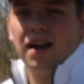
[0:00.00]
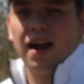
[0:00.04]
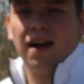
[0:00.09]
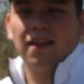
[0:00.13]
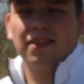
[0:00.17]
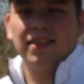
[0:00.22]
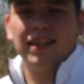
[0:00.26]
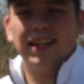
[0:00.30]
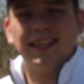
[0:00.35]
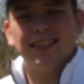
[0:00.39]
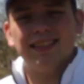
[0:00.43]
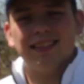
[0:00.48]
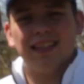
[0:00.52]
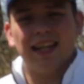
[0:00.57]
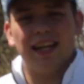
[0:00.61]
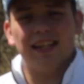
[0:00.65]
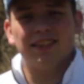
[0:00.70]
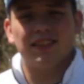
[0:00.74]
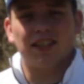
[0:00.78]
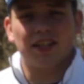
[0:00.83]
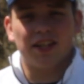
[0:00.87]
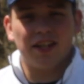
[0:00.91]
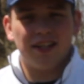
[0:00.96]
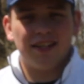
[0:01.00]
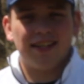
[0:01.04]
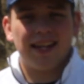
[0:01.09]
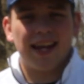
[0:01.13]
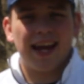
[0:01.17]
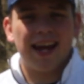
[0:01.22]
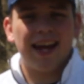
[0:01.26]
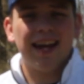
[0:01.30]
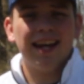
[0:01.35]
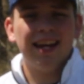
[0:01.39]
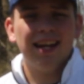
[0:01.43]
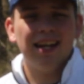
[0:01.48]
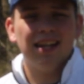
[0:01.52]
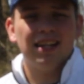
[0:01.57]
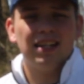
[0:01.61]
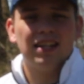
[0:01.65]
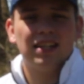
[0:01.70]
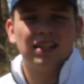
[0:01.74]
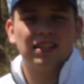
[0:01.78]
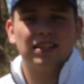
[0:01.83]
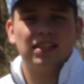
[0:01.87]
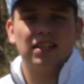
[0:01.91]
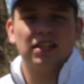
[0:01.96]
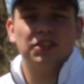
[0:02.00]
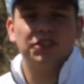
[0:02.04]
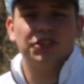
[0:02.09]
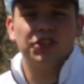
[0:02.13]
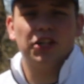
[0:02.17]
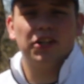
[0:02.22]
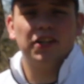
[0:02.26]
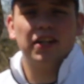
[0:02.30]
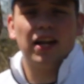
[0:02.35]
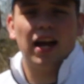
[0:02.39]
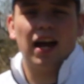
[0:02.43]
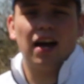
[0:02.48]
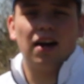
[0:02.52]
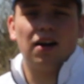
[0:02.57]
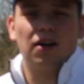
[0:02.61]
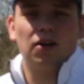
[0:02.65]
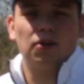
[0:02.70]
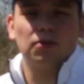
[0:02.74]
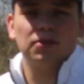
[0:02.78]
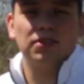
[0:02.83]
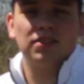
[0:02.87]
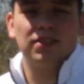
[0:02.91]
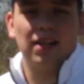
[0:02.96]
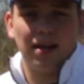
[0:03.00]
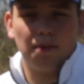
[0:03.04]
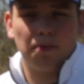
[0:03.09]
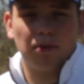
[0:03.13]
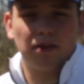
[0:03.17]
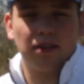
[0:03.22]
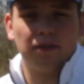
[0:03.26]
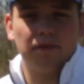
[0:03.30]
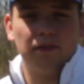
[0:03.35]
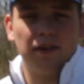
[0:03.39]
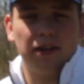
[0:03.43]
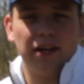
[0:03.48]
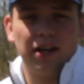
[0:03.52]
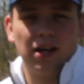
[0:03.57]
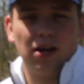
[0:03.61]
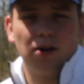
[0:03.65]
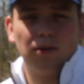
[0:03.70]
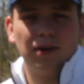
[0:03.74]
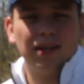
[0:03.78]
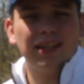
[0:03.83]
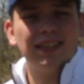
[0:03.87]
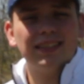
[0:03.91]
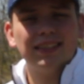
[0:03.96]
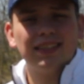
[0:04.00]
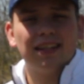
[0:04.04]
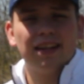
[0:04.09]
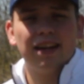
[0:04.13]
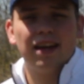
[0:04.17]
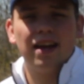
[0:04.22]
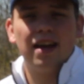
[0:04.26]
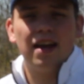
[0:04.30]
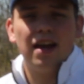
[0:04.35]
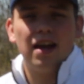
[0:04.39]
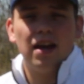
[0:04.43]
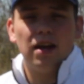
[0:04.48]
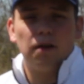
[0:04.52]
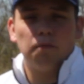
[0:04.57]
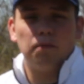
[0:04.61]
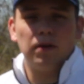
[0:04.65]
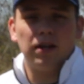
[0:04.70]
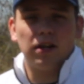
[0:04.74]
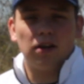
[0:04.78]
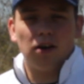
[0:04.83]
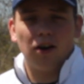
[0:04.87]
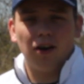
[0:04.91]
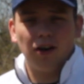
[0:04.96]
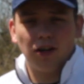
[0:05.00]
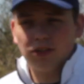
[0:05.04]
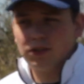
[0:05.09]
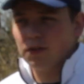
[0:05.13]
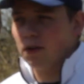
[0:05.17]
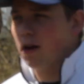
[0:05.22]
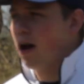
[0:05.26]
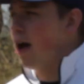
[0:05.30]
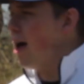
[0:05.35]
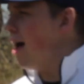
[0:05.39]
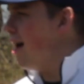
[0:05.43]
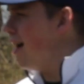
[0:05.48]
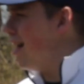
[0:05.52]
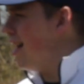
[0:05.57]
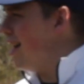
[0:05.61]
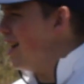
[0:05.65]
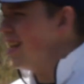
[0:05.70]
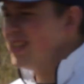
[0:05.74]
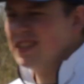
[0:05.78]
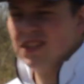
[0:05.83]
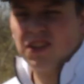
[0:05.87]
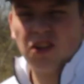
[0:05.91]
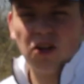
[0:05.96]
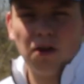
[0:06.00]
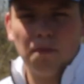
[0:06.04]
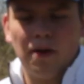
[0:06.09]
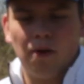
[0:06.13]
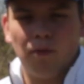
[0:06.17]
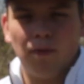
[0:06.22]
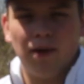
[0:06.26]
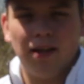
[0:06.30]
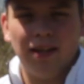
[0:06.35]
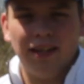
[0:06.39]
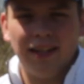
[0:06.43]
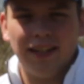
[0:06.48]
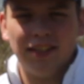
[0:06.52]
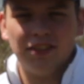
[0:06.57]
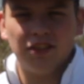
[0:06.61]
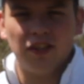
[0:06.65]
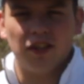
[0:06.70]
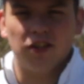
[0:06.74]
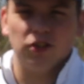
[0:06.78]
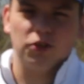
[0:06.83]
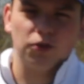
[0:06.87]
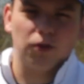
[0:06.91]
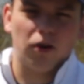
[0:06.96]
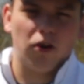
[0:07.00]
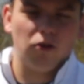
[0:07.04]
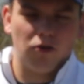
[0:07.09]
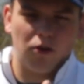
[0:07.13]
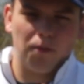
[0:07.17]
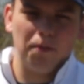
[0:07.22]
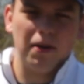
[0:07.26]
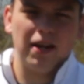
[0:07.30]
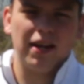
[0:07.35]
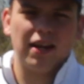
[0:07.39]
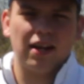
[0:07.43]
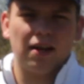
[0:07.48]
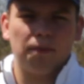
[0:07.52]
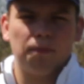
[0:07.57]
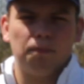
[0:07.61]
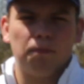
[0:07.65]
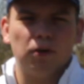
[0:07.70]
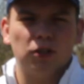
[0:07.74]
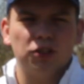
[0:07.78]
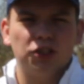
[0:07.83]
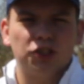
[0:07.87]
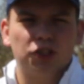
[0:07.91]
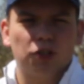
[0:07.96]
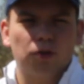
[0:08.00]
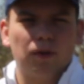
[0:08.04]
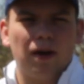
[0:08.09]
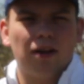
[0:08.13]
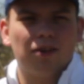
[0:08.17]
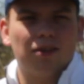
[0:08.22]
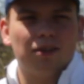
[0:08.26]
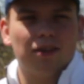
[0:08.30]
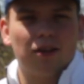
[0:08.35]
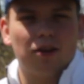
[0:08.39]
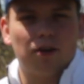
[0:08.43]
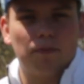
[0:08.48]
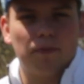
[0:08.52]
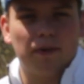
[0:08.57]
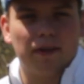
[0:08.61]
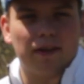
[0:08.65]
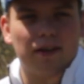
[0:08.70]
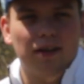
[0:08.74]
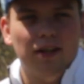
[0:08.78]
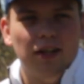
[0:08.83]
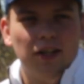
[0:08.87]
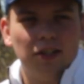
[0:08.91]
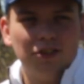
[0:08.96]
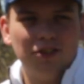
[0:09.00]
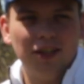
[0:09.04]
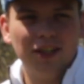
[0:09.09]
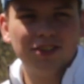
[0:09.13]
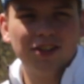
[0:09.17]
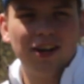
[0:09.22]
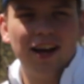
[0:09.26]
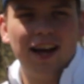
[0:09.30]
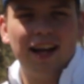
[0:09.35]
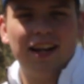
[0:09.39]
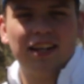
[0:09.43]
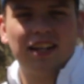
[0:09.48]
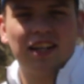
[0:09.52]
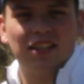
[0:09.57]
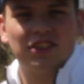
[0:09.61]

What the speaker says: now this is a good day to show you how stable the video is, because it is a little bit windy, so the drone will be pushed around a little bit. So let's go ahead and